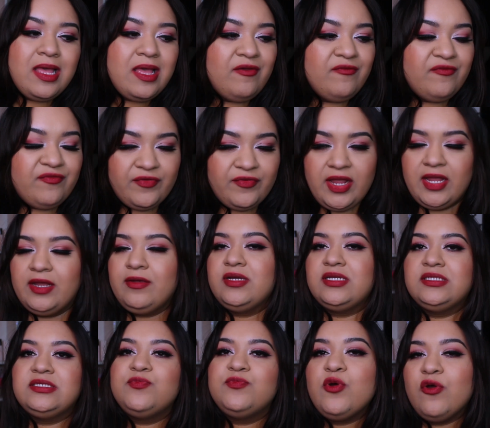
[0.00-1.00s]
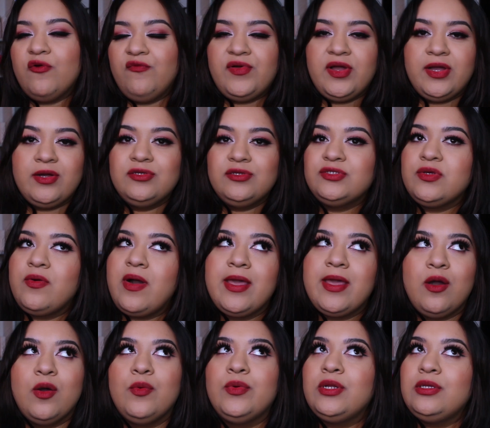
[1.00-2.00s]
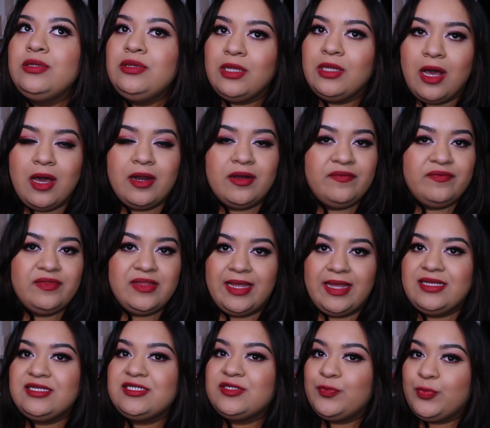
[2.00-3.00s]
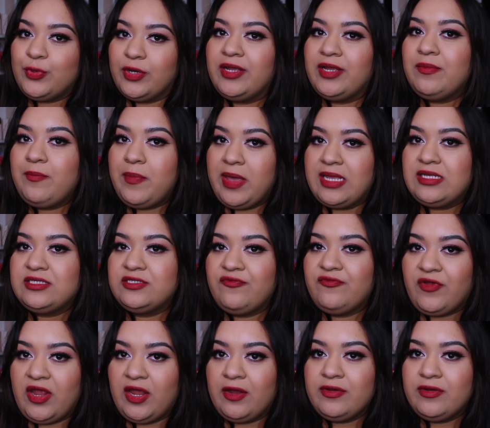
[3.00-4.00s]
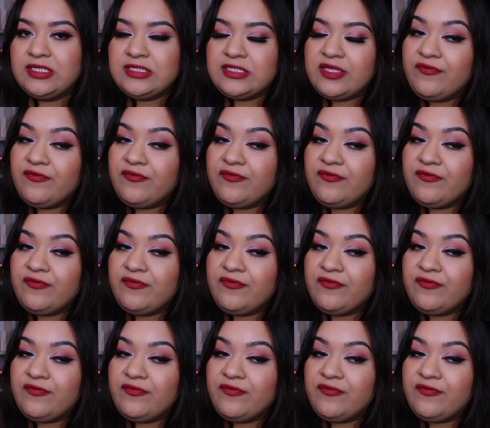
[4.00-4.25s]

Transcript: fragrance profile, so I own a lot of like spring based fragrance,